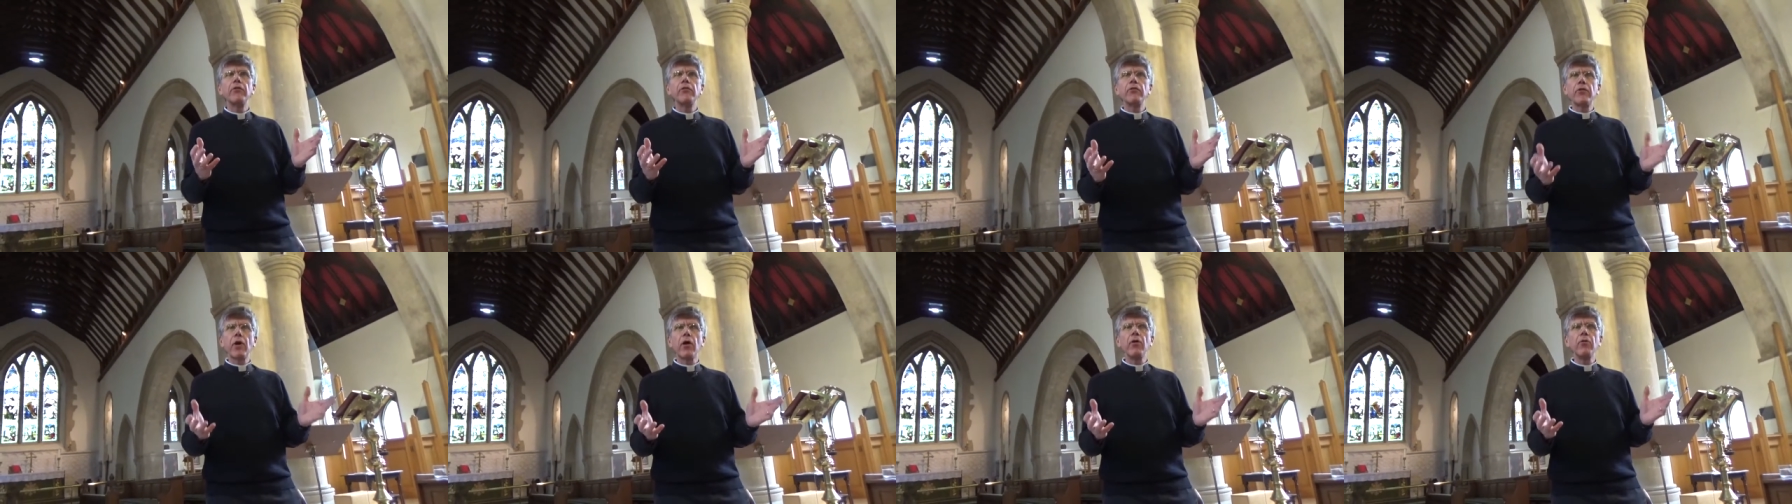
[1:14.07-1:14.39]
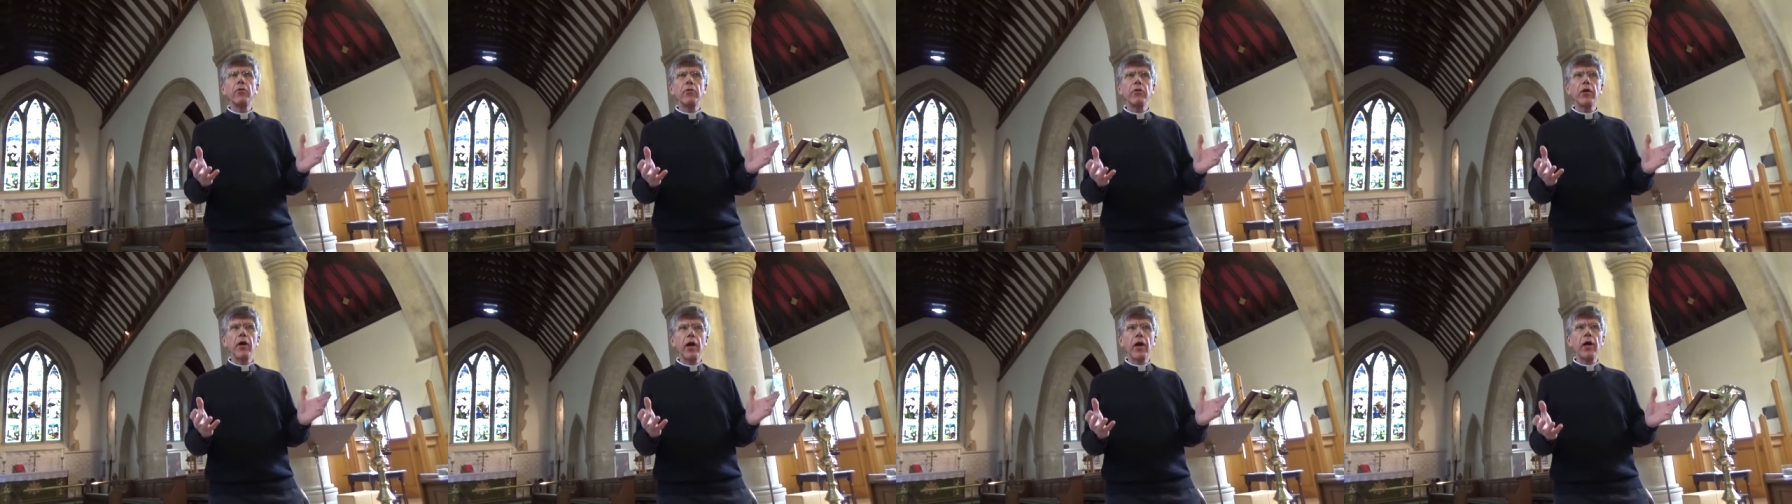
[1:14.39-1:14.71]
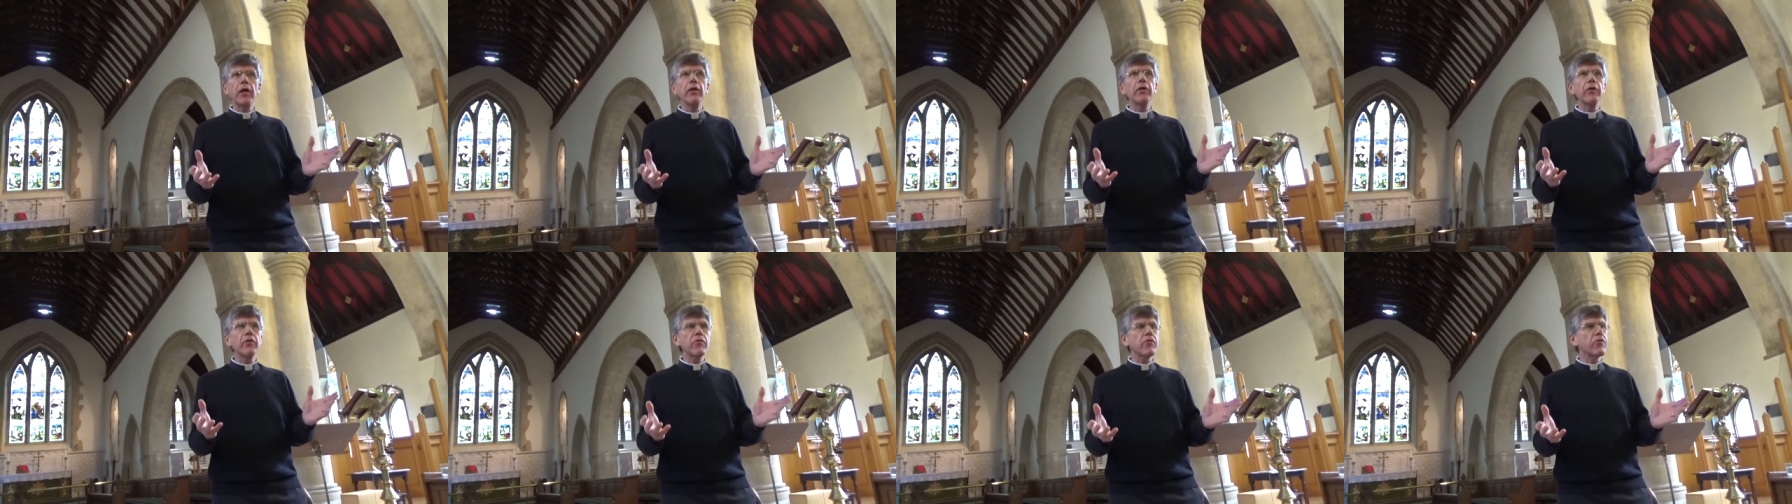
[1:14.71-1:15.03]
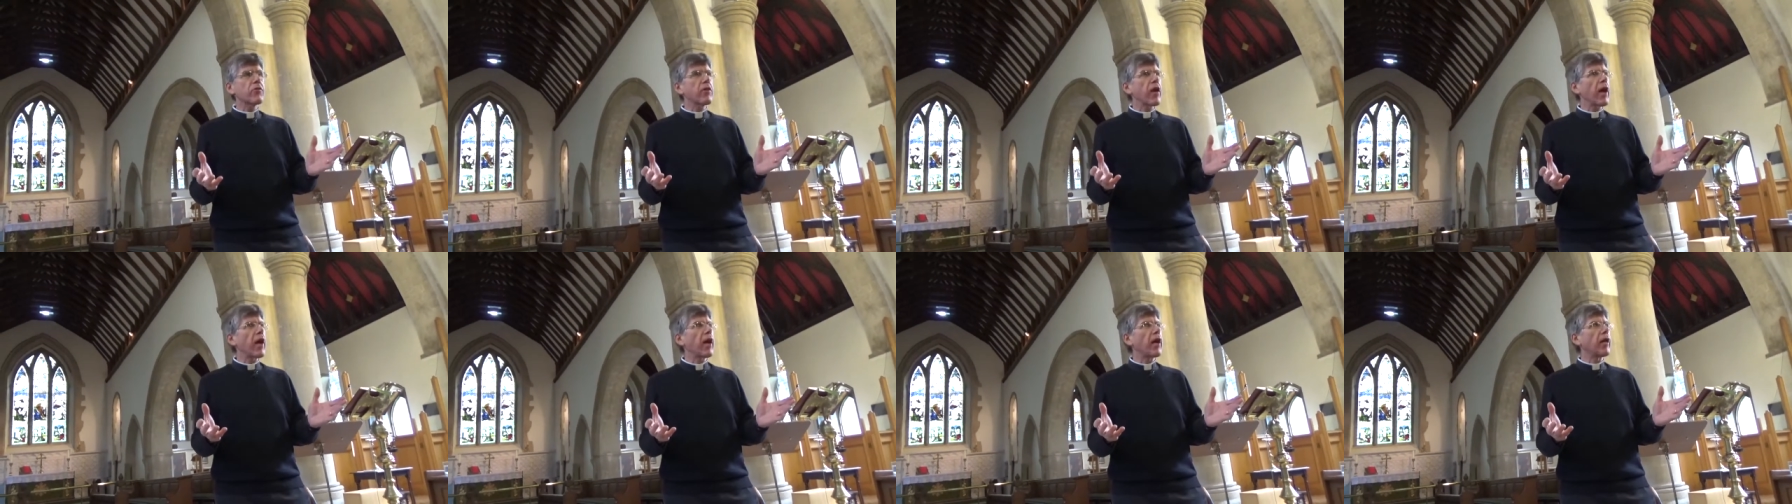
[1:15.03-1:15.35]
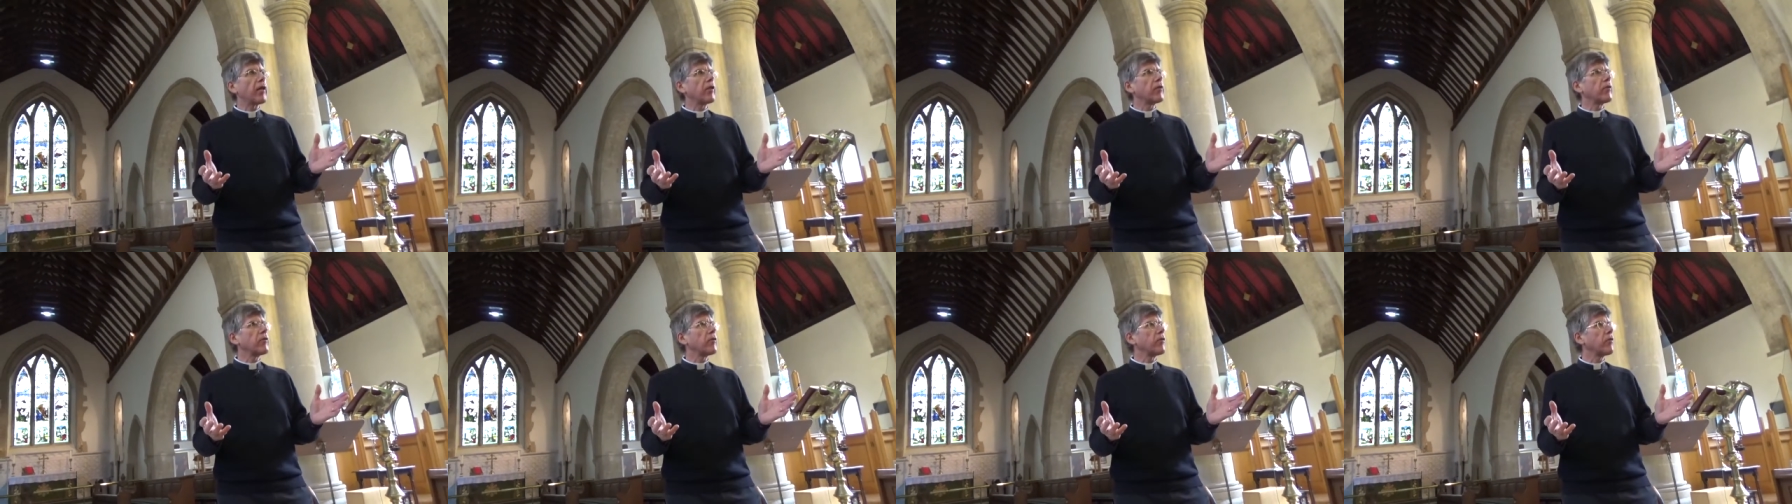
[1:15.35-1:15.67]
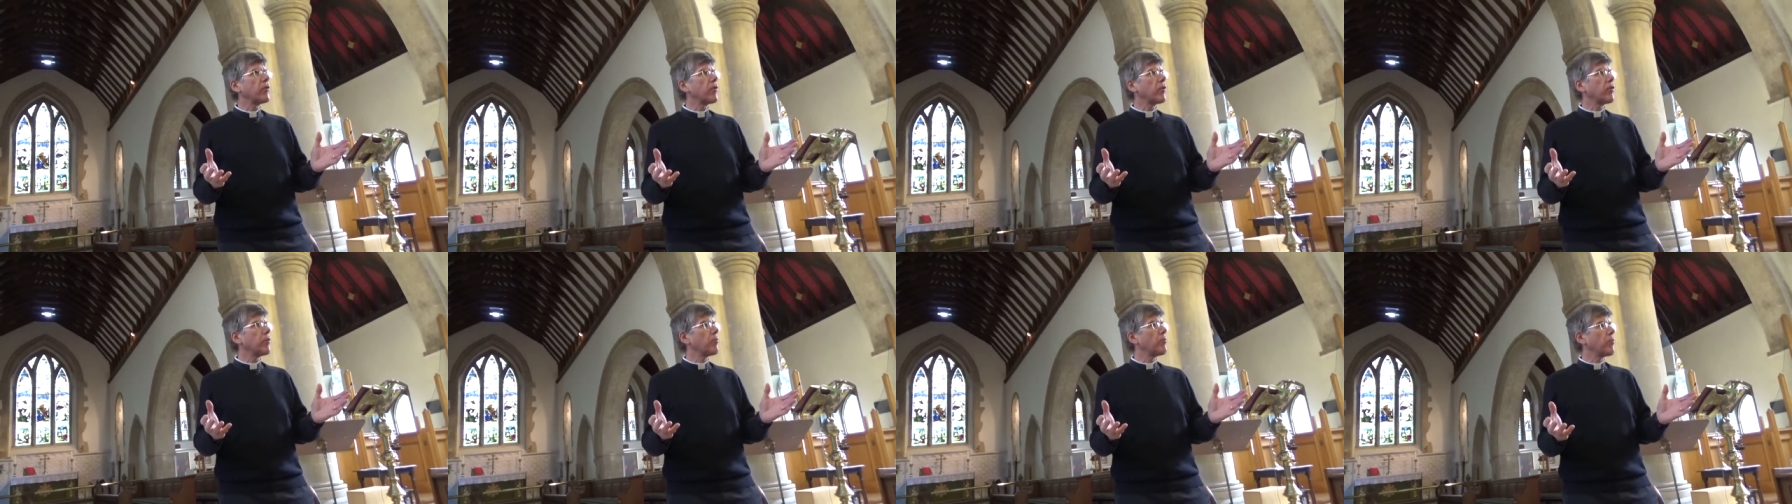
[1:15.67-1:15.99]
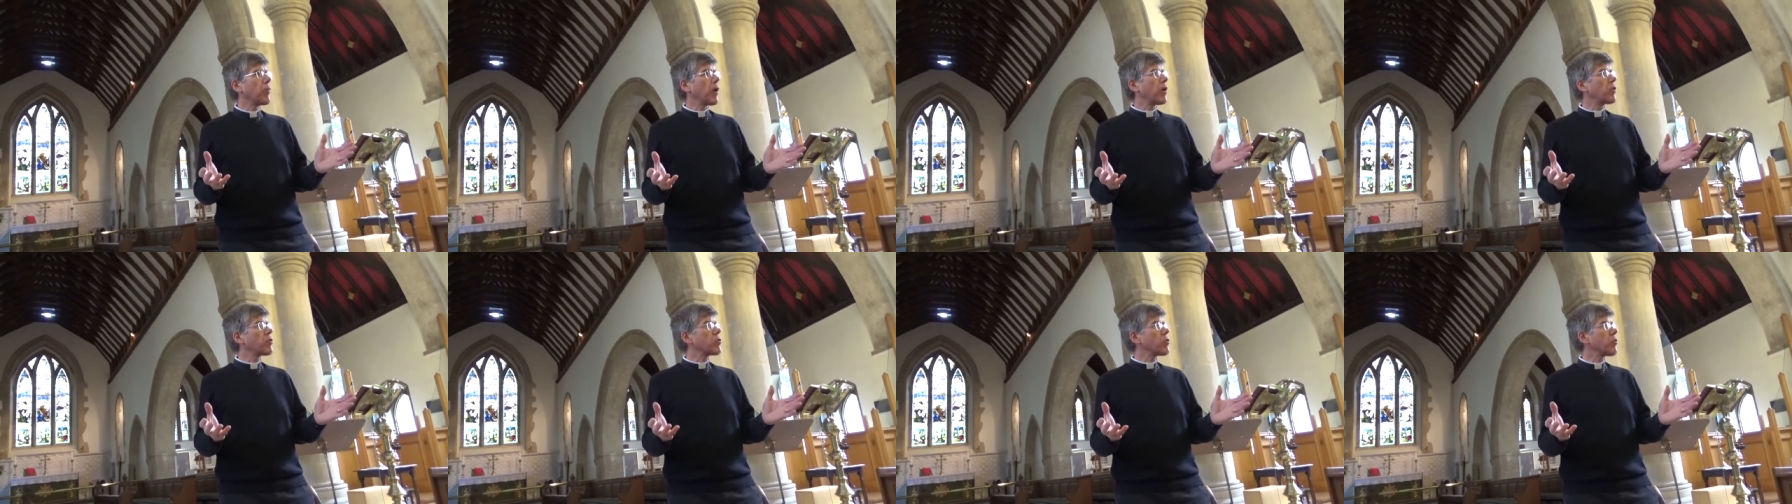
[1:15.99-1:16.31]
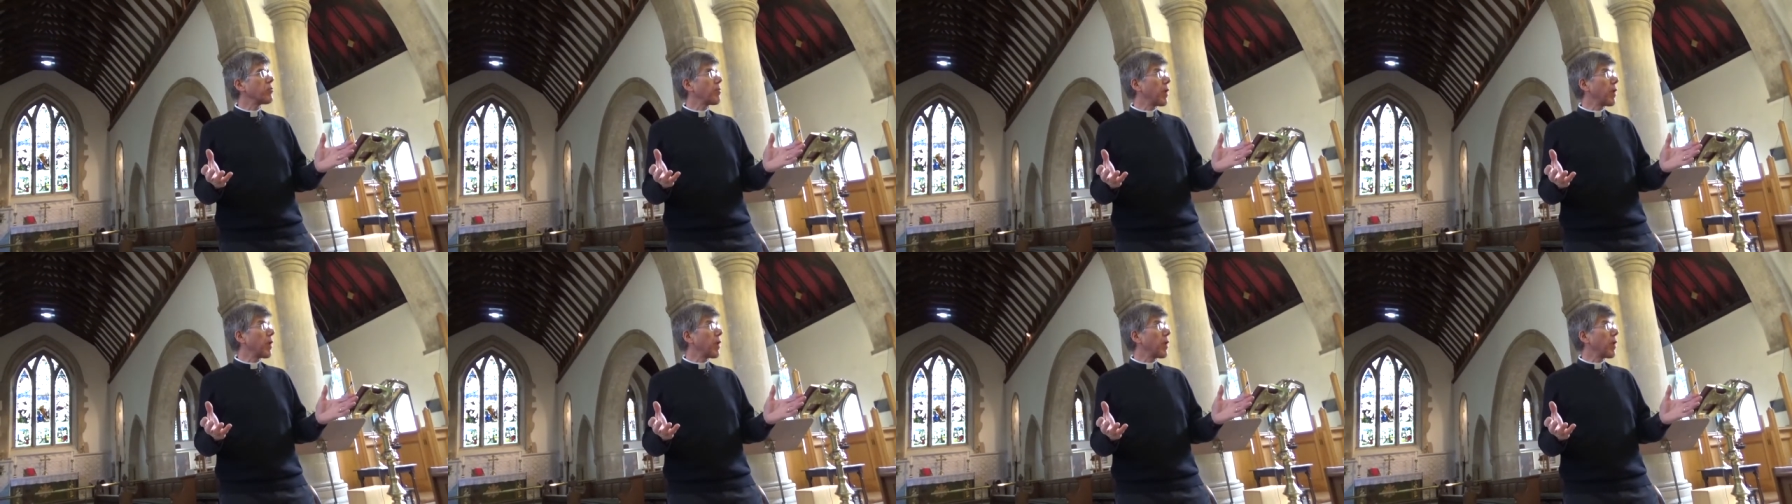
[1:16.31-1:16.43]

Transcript: don't understand much